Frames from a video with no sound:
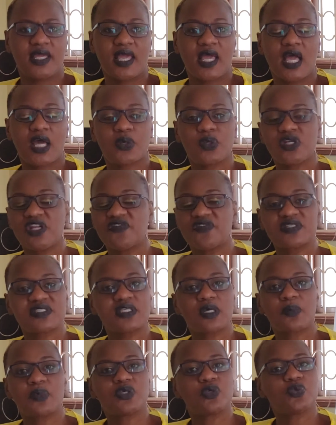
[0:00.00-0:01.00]
And whenever
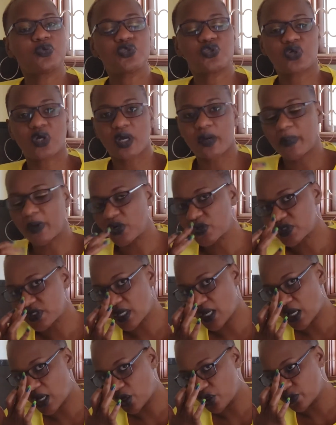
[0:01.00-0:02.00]
somebody would talk about
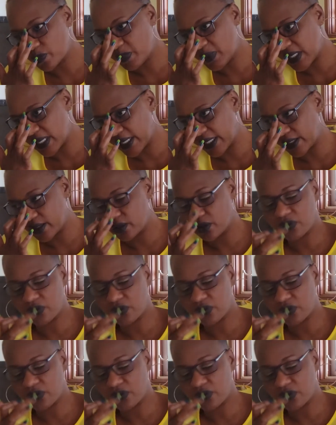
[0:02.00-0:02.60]
her, I would be like,